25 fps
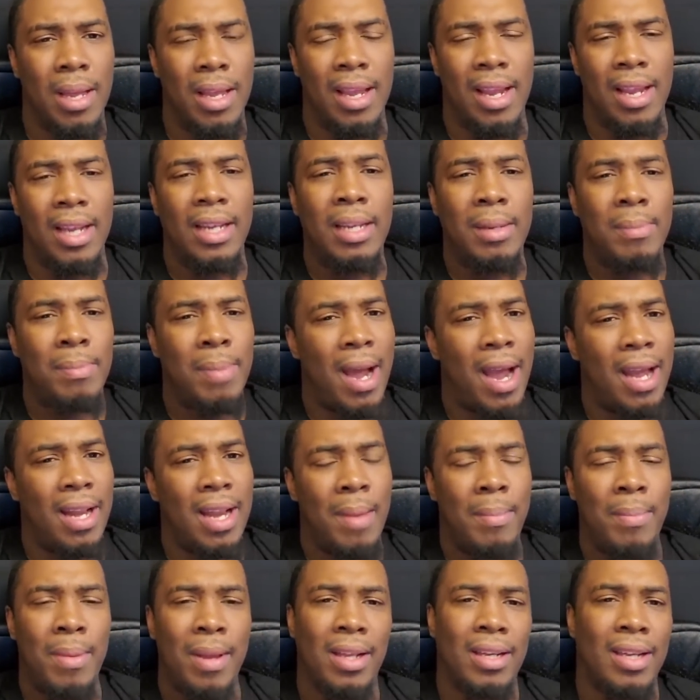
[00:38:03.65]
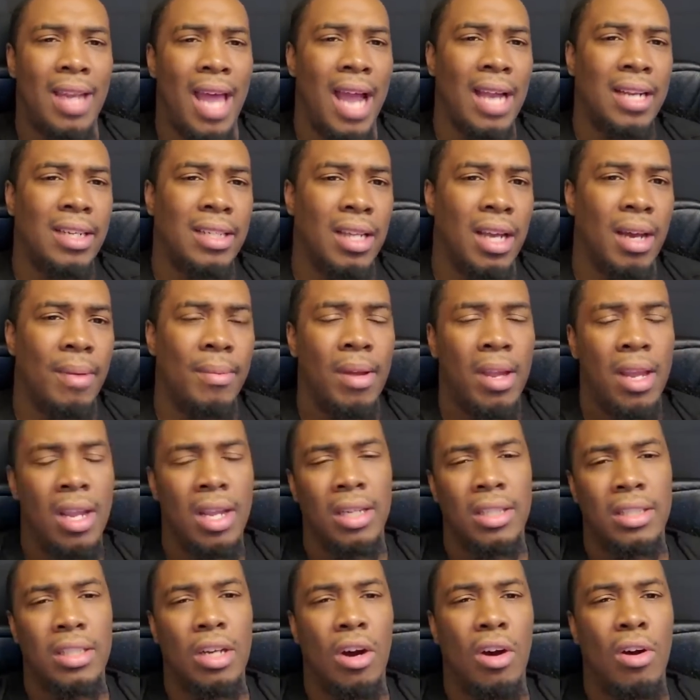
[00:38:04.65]
Anybody that been locked up,
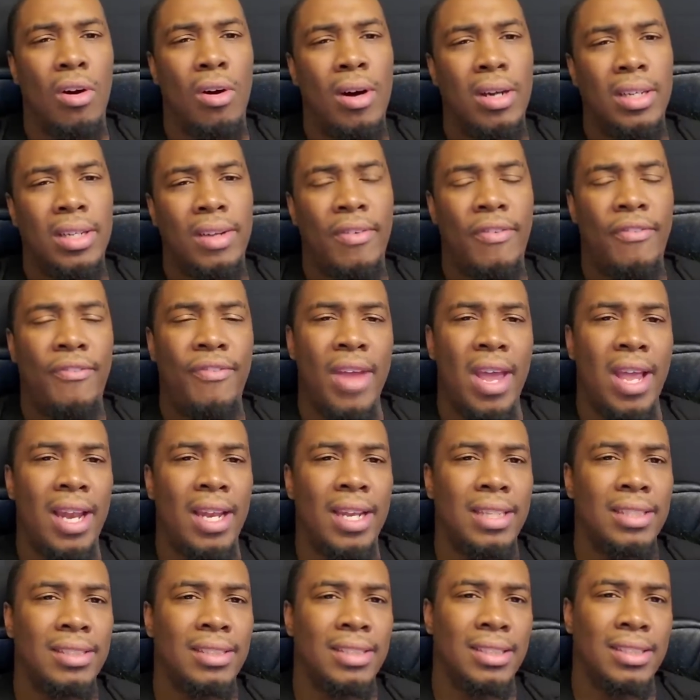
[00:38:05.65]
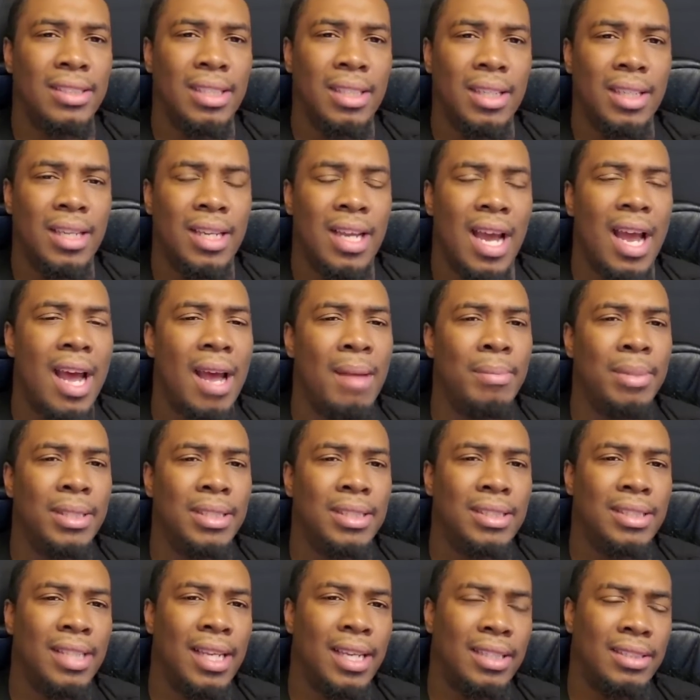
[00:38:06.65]
to all the felons that's in the
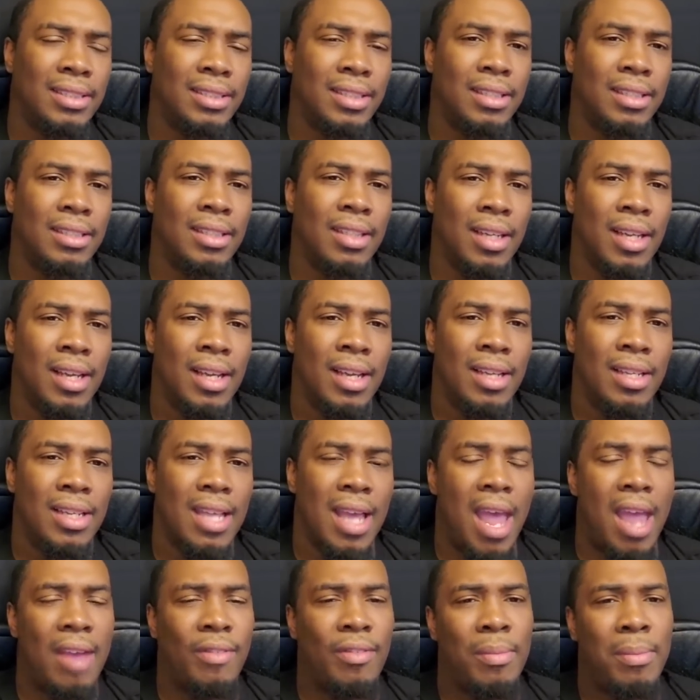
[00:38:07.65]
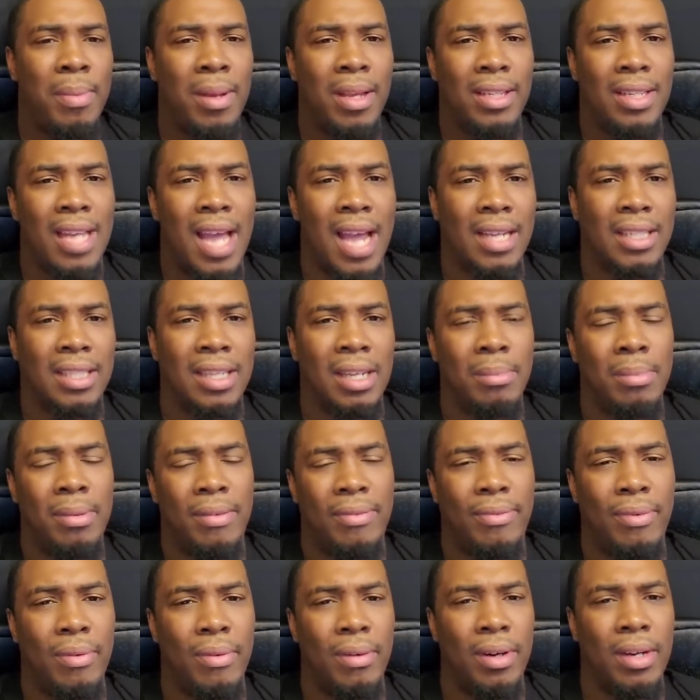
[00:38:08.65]
comment section that ever been locked up
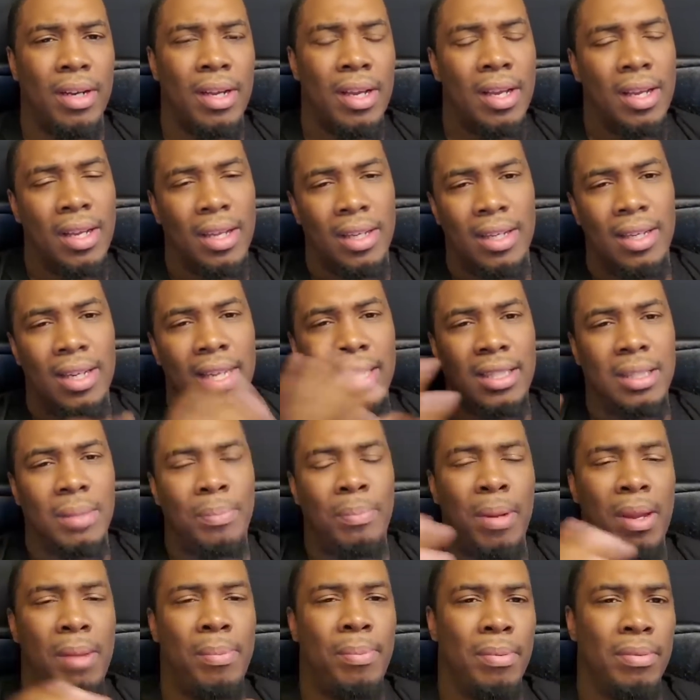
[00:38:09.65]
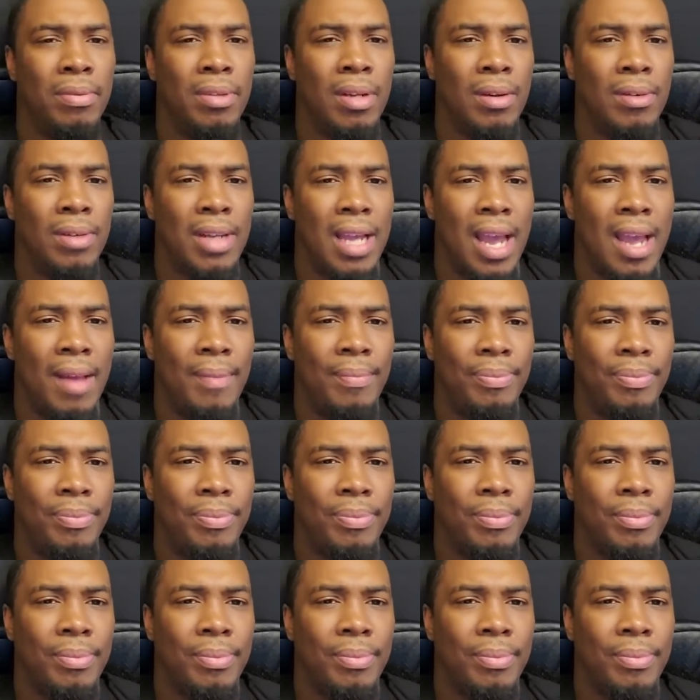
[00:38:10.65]
before, let the people know that.